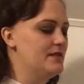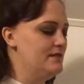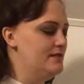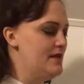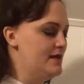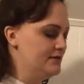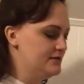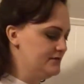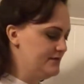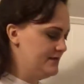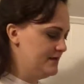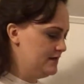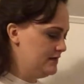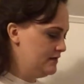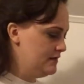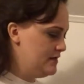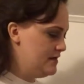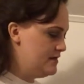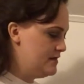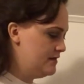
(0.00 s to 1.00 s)
Next
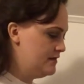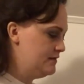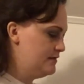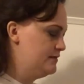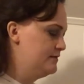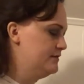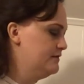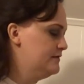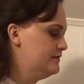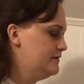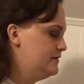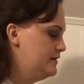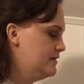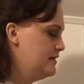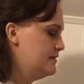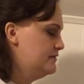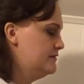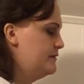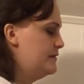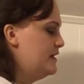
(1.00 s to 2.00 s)
thing is, I
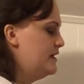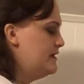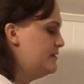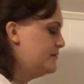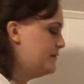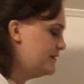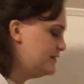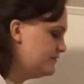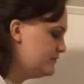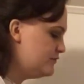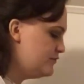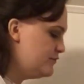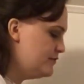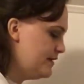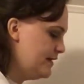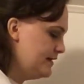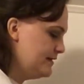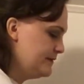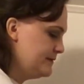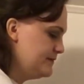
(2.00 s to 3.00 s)
guess I'm gonna use my scoop
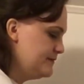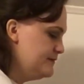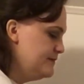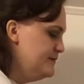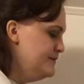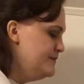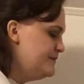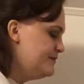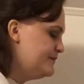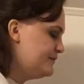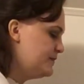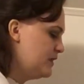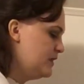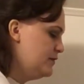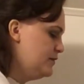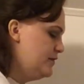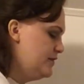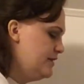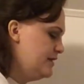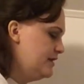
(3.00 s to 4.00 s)
bag.
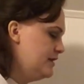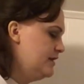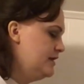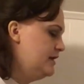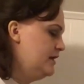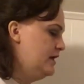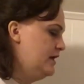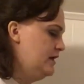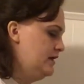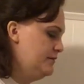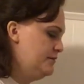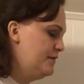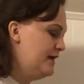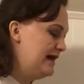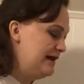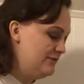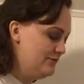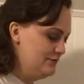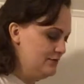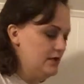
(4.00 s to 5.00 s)
Putting in
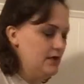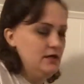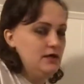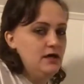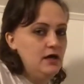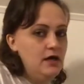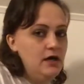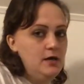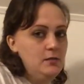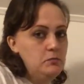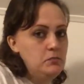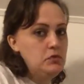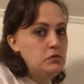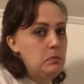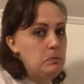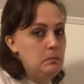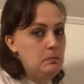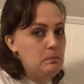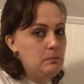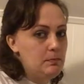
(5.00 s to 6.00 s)
about a
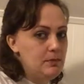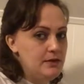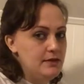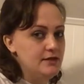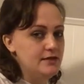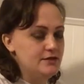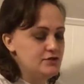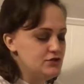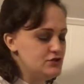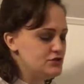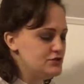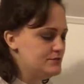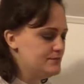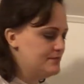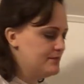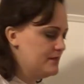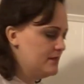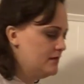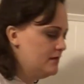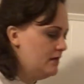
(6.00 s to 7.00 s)
cup-ish
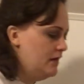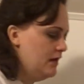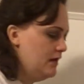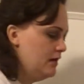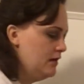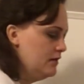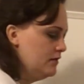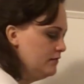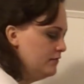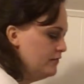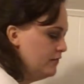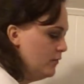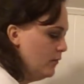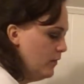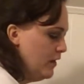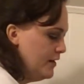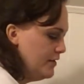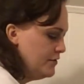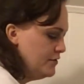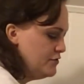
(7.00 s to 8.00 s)
of
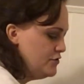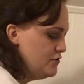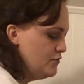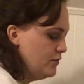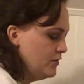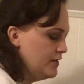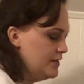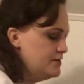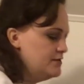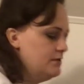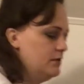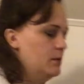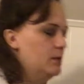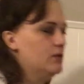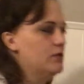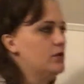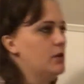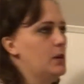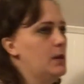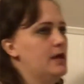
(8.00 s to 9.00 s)
water. You want it to
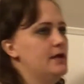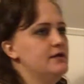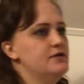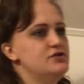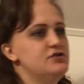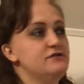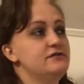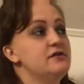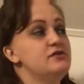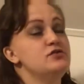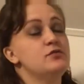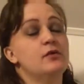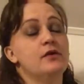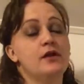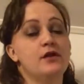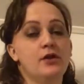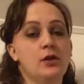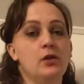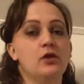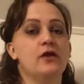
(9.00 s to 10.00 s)
look like, she said you want
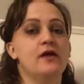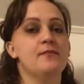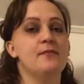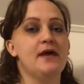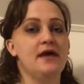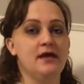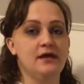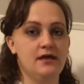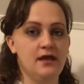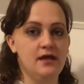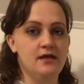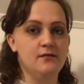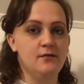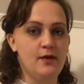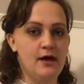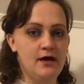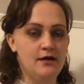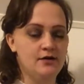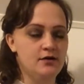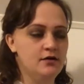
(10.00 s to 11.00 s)
it to look like pancake
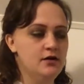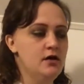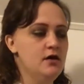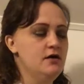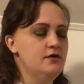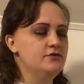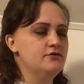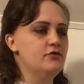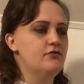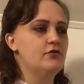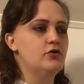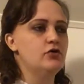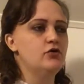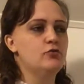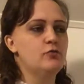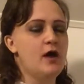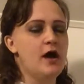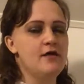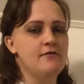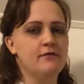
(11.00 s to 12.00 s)
batter. So for
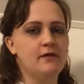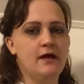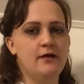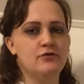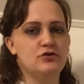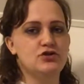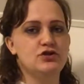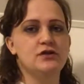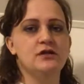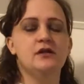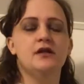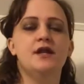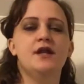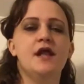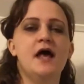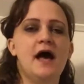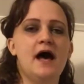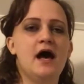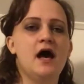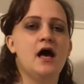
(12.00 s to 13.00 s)
her rye flour, she needed
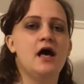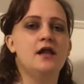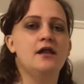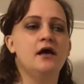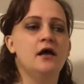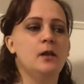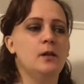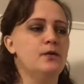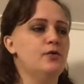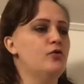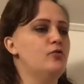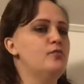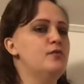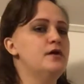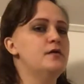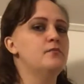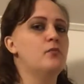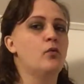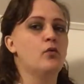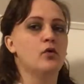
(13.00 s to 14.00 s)
to add a little
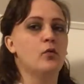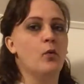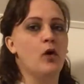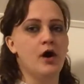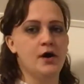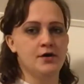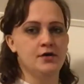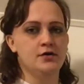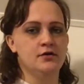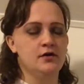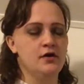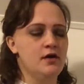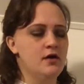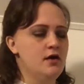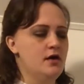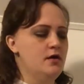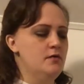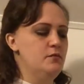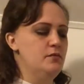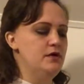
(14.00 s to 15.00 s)
bit more water.
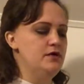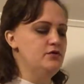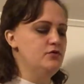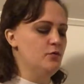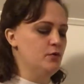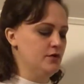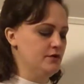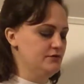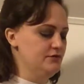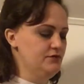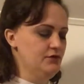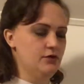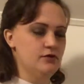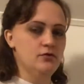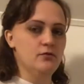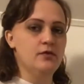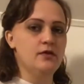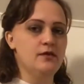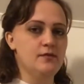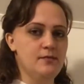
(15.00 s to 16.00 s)
But you want to
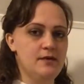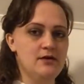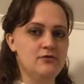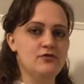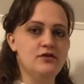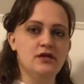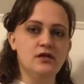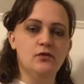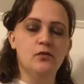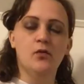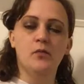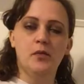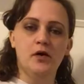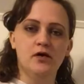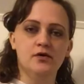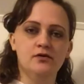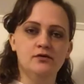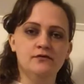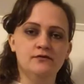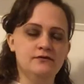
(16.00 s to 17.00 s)
start with about equal
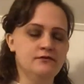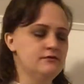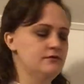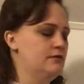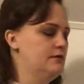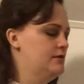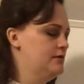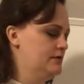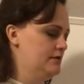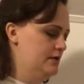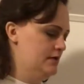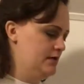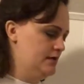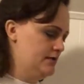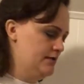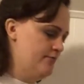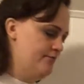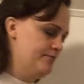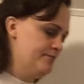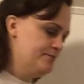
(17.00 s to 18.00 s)
parts.
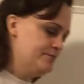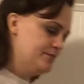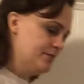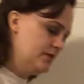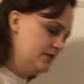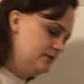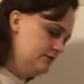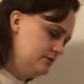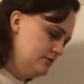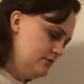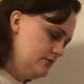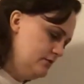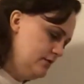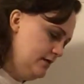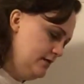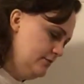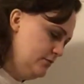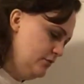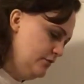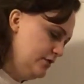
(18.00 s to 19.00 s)
So
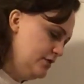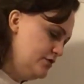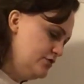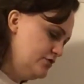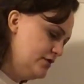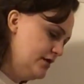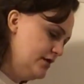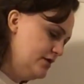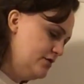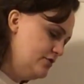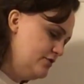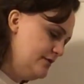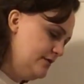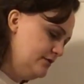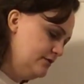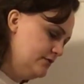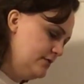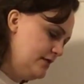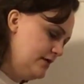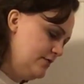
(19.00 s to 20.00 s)
I'm going to try and do
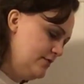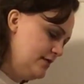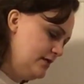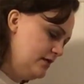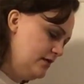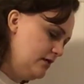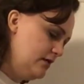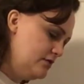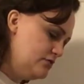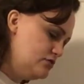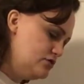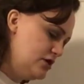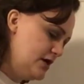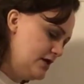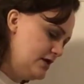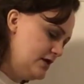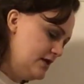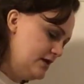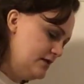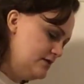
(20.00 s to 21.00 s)
this without making a
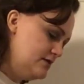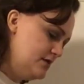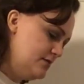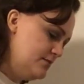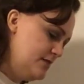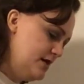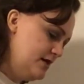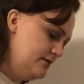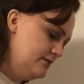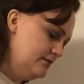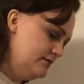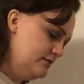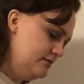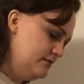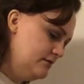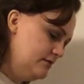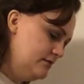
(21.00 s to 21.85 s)
gigantic mess.